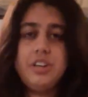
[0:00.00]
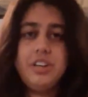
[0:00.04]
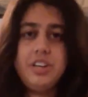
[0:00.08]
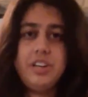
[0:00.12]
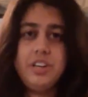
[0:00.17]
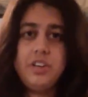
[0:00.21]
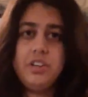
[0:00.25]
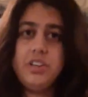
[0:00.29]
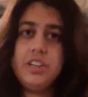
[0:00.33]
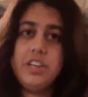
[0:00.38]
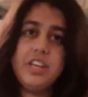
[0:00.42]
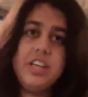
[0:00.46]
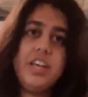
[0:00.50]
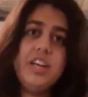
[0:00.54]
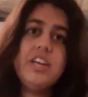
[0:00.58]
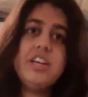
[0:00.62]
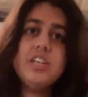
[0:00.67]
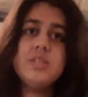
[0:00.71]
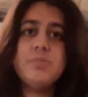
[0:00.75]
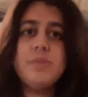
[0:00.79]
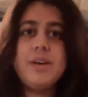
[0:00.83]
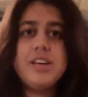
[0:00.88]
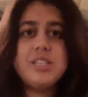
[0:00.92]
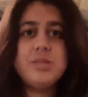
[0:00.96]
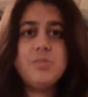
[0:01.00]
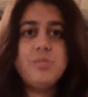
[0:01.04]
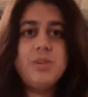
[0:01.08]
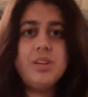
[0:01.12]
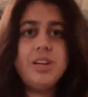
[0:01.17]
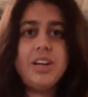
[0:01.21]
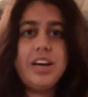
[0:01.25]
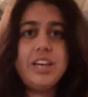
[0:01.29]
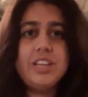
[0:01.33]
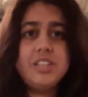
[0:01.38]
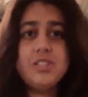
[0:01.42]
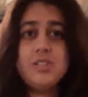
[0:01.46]
And the king is
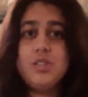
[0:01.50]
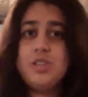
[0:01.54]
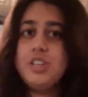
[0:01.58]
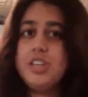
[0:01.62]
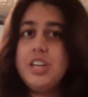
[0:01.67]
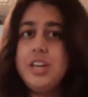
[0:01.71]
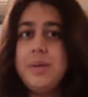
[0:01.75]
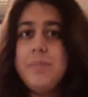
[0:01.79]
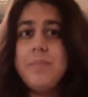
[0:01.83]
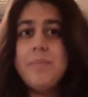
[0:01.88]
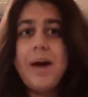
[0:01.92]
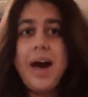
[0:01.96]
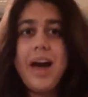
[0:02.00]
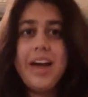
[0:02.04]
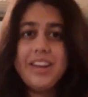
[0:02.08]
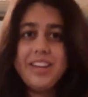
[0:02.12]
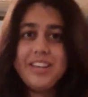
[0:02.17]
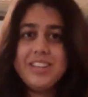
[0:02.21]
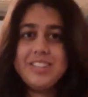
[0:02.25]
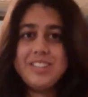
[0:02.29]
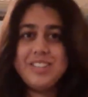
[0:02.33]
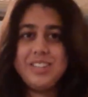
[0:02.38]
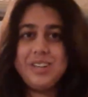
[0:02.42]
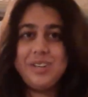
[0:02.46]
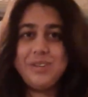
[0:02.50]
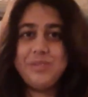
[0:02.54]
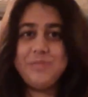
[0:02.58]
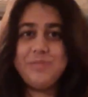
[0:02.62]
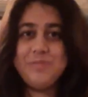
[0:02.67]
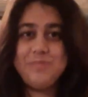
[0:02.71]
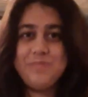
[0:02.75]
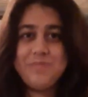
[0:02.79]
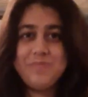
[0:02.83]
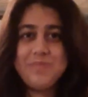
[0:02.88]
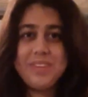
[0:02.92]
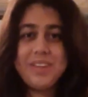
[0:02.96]
mesmerized, so he marries her.
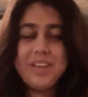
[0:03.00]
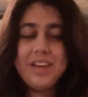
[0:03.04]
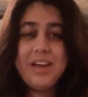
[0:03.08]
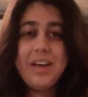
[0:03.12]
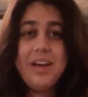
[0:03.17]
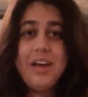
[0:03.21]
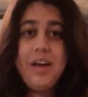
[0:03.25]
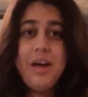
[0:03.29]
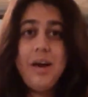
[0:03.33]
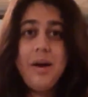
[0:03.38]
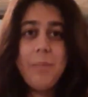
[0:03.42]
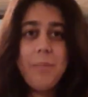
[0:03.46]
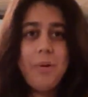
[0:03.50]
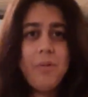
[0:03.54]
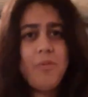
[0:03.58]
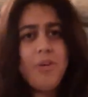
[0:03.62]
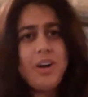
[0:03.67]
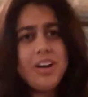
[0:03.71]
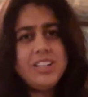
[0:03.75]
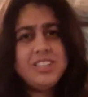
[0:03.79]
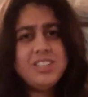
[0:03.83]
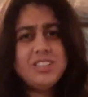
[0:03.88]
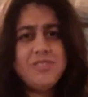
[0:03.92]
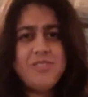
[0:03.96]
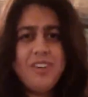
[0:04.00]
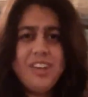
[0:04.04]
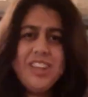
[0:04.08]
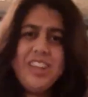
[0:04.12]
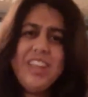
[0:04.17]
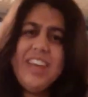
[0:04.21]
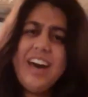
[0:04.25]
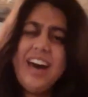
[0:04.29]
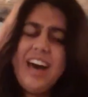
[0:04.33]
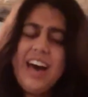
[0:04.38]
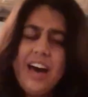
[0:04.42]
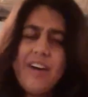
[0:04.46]
But once when
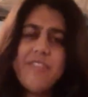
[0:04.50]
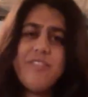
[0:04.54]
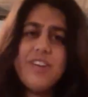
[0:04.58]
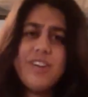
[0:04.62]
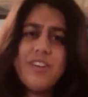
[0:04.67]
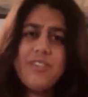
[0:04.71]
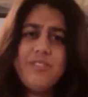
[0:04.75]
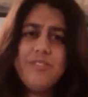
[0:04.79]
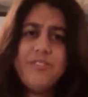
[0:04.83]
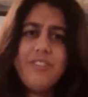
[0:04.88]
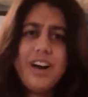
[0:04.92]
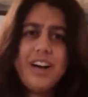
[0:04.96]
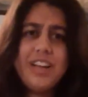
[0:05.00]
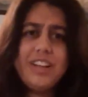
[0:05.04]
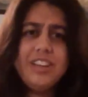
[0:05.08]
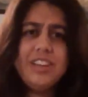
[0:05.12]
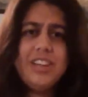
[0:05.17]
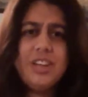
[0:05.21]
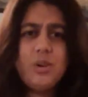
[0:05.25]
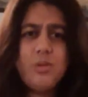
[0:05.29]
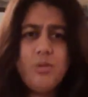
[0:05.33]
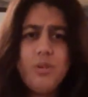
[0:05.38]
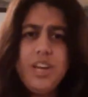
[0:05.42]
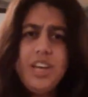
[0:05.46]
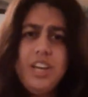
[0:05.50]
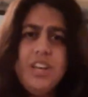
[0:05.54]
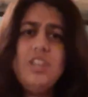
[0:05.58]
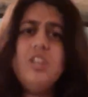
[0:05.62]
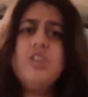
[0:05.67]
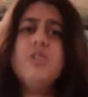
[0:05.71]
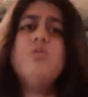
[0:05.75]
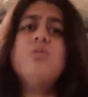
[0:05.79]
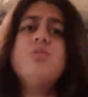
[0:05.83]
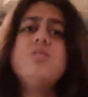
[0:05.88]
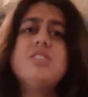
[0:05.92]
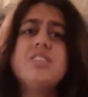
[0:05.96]
they are having fun, the queen
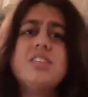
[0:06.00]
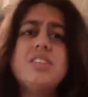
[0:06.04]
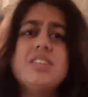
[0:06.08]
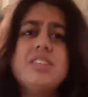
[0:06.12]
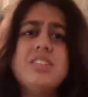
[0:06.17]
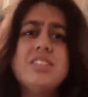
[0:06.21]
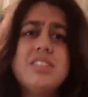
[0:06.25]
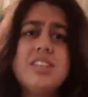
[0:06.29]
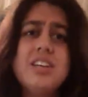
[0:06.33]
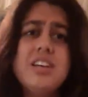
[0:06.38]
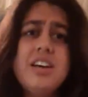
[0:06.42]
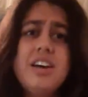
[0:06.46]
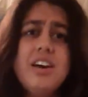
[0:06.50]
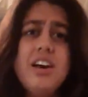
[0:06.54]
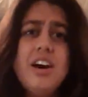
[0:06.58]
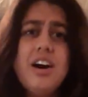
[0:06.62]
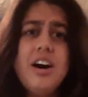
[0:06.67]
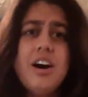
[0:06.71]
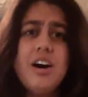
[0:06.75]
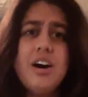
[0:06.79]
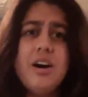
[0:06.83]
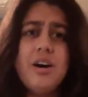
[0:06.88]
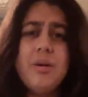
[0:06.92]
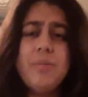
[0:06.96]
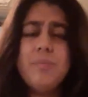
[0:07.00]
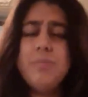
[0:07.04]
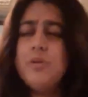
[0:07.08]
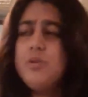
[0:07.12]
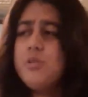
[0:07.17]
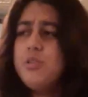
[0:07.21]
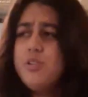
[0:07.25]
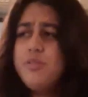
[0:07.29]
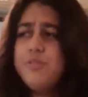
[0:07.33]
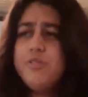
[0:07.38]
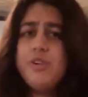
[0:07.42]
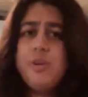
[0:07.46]
uses a
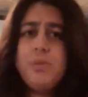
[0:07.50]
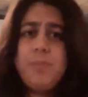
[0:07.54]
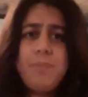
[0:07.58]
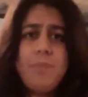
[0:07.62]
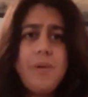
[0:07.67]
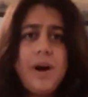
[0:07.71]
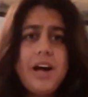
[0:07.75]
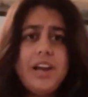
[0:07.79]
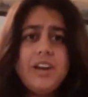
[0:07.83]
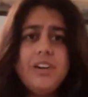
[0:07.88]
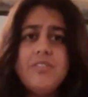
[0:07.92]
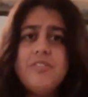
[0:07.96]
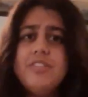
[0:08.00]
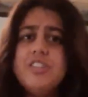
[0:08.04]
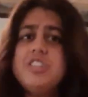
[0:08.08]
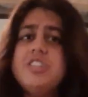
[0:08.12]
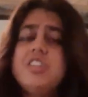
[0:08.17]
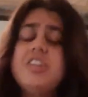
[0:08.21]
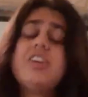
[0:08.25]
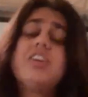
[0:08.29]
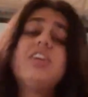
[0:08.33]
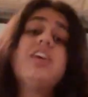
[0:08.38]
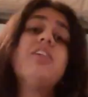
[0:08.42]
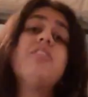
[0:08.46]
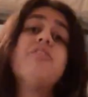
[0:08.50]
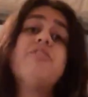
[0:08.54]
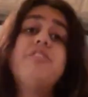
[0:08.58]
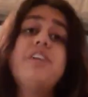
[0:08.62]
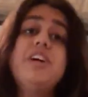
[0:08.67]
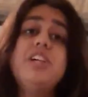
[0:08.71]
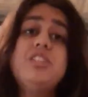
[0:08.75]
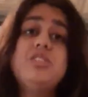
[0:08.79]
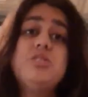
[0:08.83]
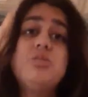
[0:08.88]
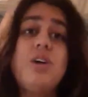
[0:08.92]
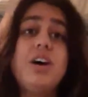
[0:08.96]
beautiful pun which the king
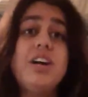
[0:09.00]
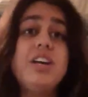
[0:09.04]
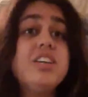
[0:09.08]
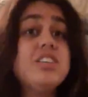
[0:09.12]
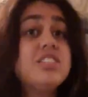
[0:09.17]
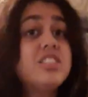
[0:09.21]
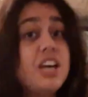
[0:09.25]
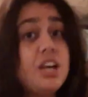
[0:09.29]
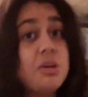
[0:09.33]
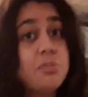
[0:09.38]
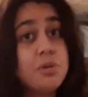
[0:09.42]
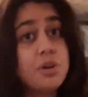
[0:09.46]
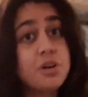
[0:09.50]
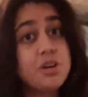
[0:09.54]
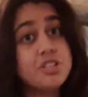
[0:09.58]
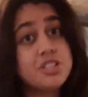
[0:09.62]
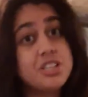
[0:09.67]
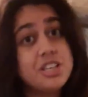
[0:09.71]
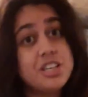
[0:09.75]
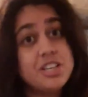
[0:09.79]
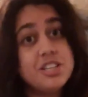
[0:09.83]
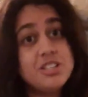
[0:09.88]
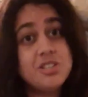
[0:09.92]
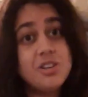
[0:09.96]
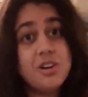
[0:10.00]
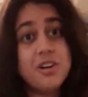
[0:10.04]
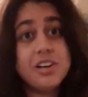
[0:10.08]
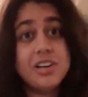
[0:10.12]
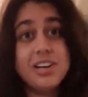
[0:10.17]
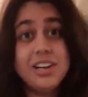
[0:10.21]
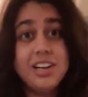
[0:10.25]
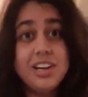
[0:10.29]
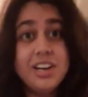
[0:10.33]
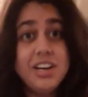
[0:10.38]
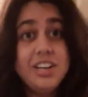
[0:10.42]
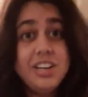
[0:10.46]
fails to understand because he is not
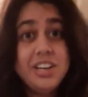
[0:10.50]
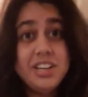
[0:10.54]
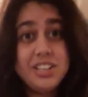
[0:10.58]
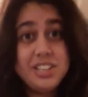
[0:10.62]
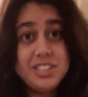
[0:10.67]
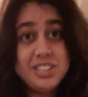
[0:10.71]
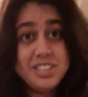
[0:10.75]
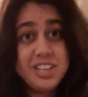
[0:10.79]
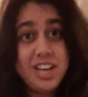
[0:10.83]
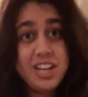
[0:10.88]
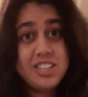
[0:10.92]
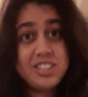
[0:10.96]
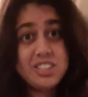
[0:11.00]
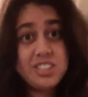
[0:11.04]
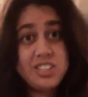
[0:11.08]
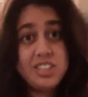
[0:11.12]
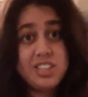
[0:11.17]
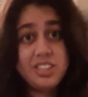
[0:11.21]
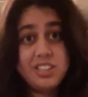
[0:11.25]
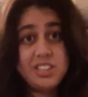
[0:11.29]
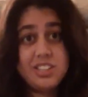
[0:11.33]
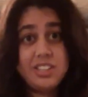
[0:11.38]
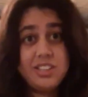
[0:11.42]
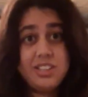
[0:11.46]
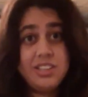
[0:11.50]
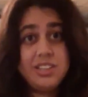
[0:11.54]
learned in Sanskrit.